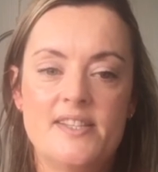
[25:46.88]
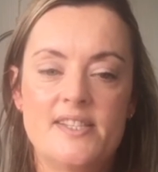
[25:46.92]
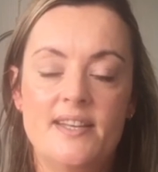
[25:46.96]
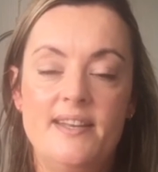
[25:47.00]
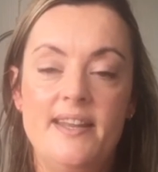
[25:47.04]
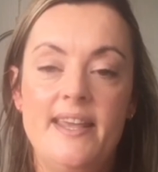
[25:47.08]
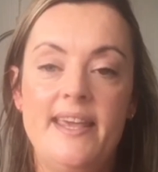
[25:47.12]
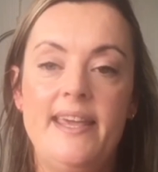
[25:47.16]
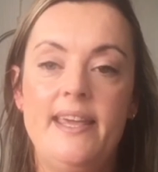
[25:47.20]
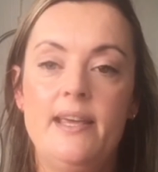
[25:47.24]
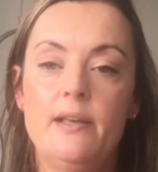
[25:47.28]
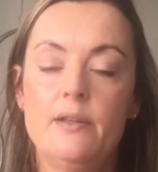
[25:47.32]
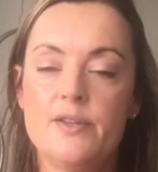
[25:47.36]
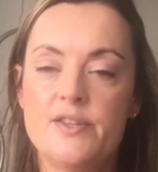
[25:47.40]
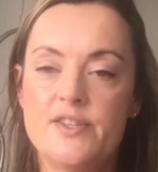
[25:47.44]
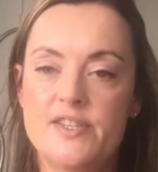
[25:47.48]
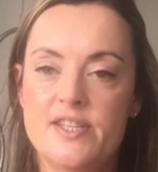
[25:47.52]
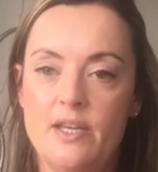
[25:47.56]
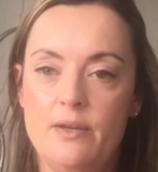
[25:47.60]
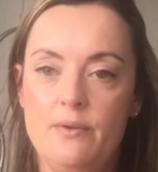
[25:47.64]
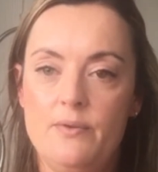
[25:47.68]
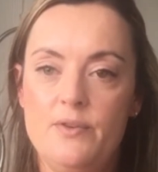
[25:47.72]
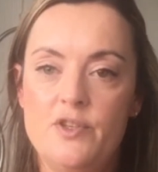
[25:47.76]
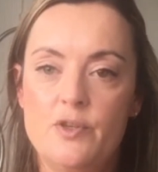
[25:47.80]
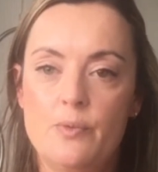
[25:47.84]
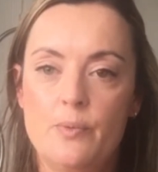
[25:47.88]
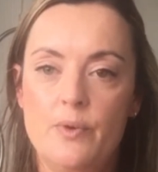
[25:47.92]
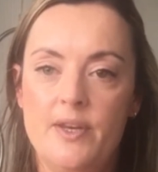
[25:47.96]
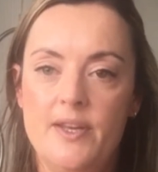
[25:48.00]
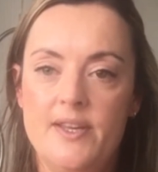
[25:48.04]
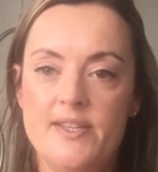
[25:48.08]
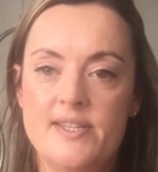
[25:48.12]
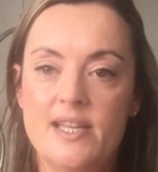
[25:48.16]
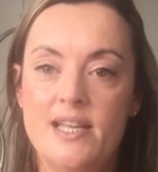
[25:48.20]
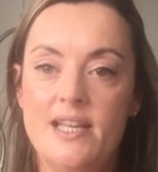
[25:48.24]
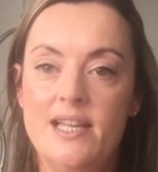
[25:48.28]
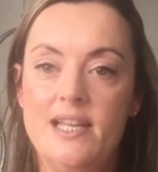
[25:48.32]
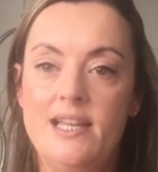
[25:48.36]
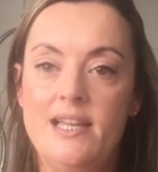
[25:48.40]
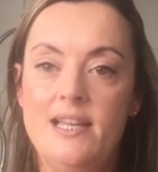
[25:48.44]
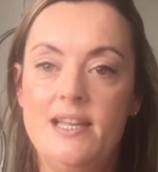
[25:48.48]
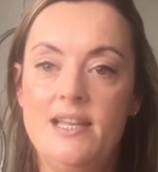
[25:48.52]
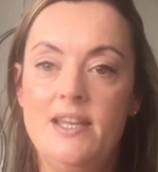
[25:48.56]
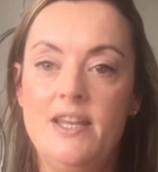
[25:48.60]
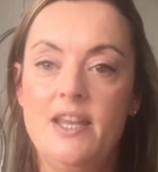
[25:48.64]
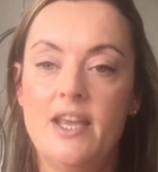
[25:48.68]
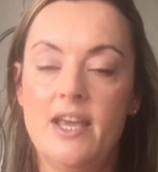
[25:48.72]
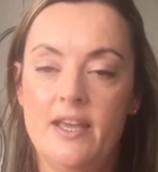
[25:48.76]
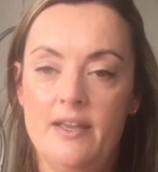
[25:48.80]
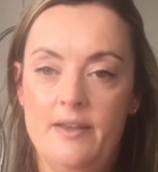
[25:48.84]
L sound where it's
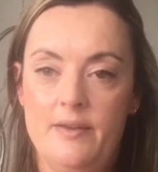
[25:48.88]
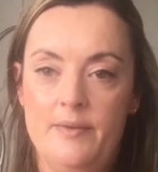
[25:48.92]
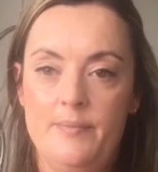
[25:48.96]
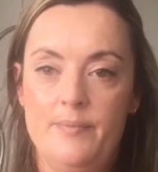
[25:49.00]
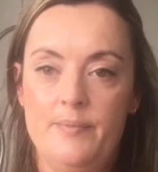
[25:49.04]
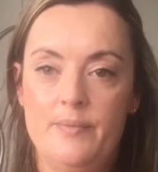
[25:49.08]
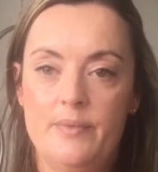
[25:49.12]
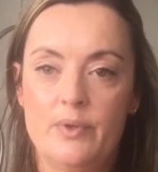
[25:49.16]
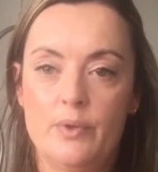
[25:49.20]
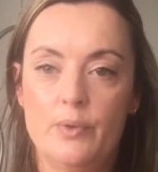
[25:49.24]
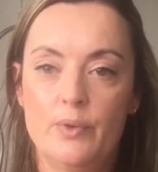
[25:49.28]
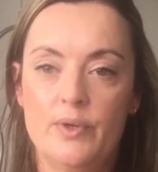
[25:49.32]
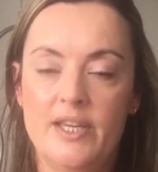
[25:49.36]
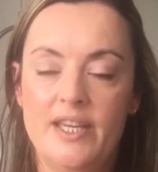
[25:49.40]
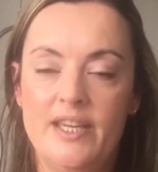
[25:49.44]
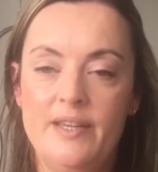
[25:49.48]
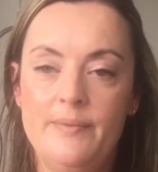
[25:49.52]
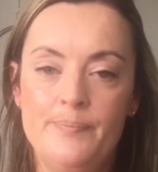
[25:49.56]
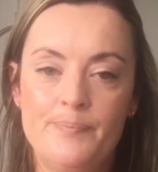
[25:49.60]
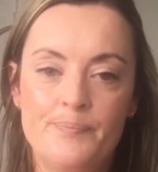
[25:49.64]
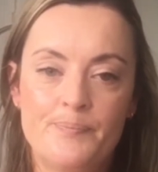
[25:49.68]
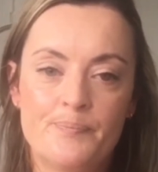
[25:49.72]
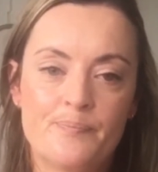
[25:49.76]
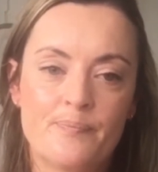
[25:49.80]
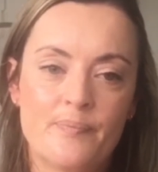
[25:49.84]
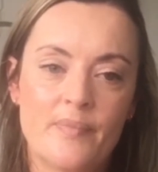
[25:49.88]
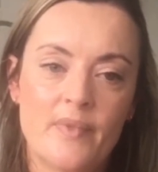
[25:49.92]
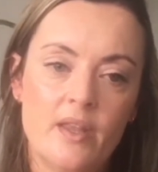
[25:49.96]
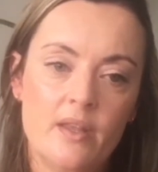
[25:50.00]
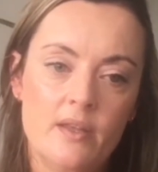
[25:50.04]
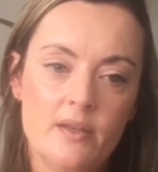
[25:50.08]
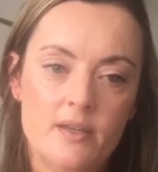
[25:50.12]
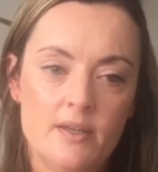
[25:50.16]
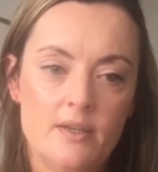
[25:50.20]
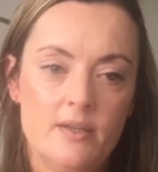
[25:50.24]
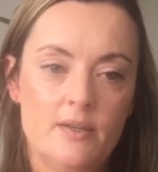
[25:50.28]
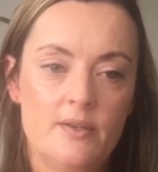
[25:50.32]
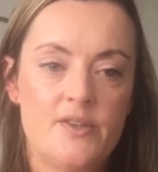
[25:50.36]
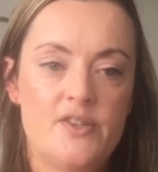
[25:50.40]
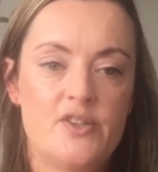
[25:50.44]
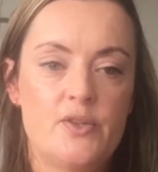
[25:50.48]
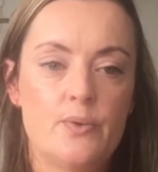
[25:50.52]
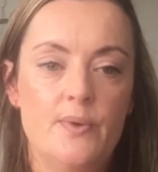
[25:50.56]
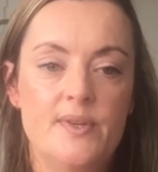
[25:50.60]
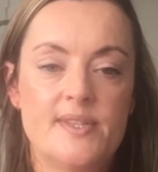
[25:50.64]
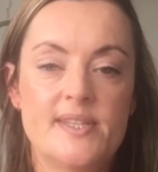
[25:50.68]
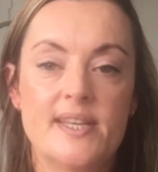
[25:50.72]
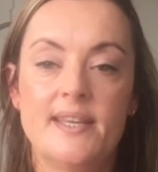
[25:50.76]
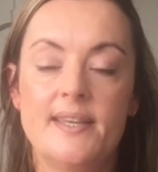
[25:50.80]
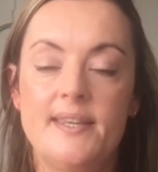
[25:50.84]
lje. Okay, so
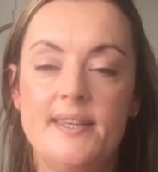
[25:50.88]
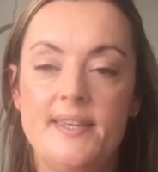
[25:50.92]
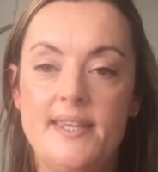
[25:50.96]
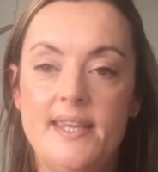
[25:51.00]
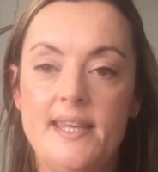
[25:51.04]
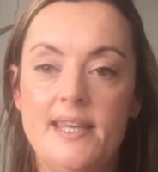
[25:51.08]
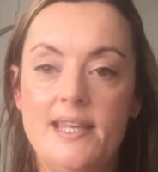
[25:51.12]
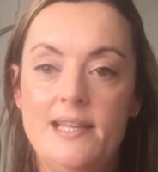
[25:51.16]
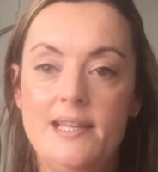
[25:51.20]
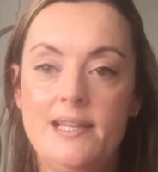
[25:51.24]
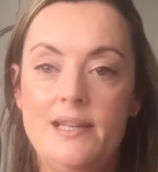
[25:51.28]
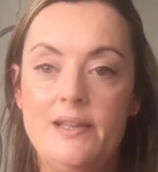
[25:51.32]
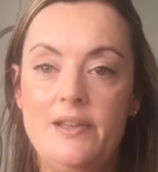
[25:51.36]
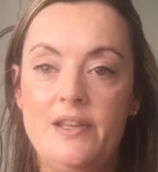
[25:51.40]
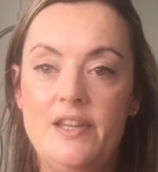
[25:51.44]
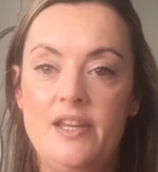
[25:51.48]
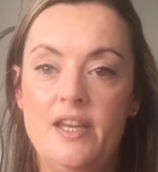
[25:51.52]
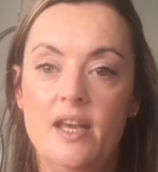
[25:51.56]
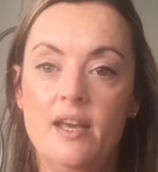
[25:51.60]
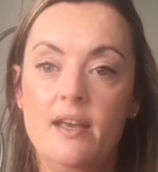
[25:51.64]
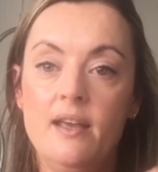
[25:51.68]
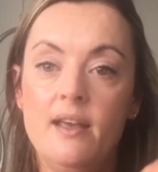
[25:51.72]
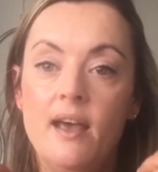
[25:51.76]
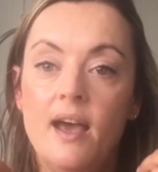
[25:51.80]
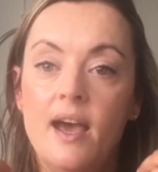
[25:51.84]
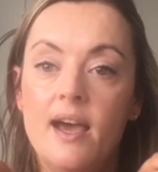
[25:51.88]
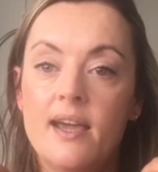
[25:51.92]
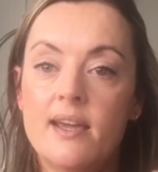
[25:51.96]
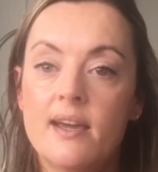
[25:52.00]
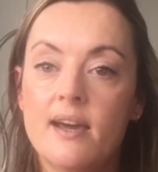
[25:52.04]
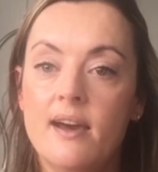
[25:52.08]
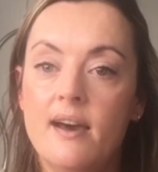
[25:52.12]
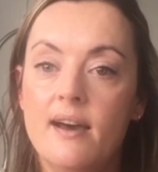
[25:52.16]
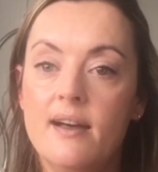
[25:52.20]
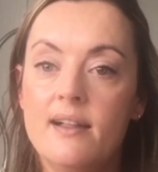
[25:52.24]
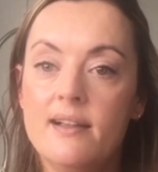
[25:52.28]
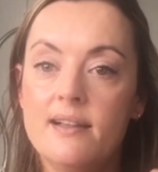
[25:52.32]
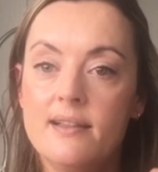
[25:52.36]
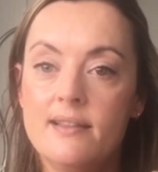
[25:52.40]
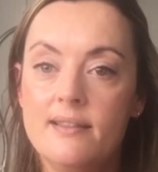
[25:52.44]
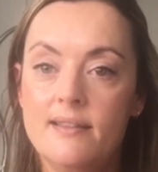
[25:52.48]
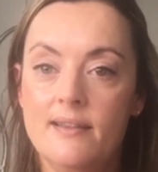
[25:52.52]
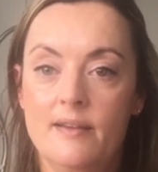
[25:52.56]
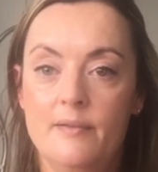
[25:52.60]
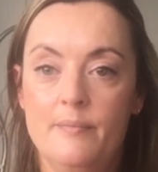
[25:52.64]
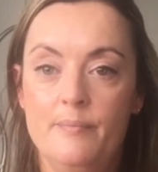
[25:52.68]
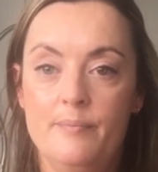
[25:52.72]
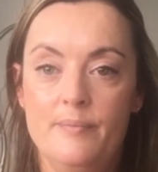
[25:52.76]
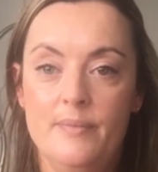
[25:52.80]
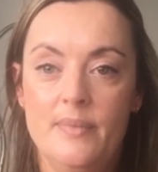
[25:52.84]
it's gilje
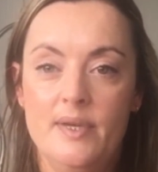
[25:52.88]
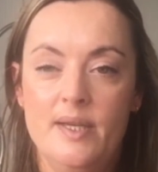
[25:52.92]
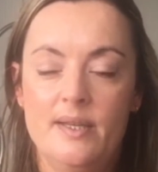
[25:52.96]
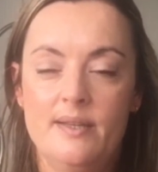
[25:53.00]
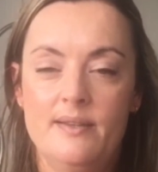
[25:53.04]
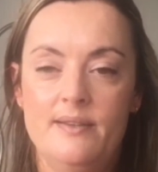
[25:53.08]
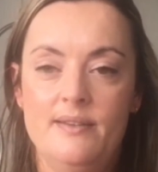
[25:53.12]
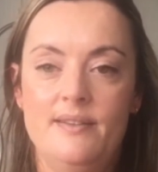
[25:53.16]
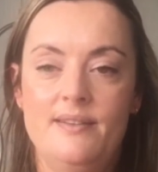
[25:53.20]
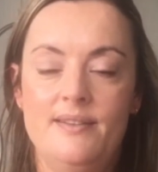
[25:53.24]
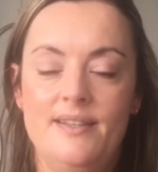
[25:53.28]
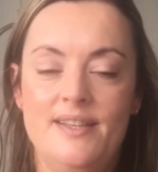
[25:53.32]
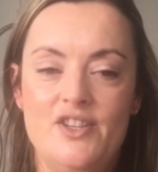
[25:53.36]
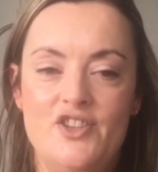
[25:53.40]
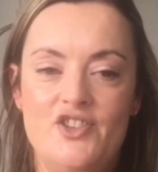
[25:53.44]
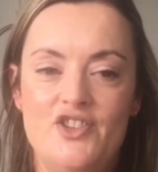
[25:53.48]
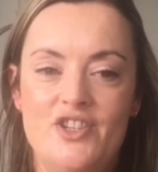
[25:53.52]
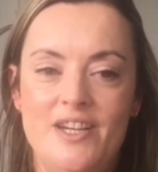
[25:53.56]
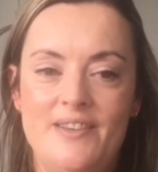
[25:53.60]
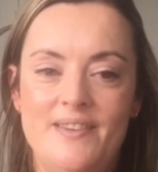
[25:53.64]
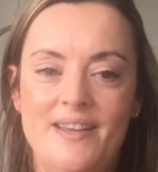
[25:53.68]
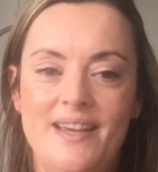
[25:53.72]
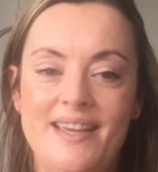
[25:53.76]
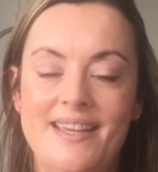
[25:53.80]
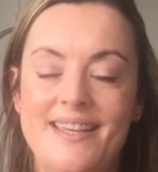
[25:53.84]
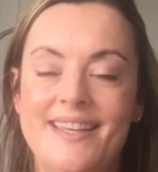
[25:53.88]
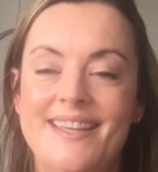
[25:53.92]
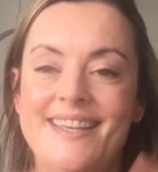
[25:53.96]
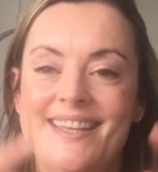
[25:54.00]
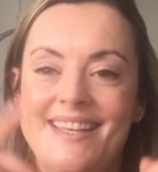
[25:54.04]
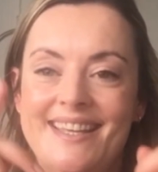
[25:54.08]
kallam. Let's try that.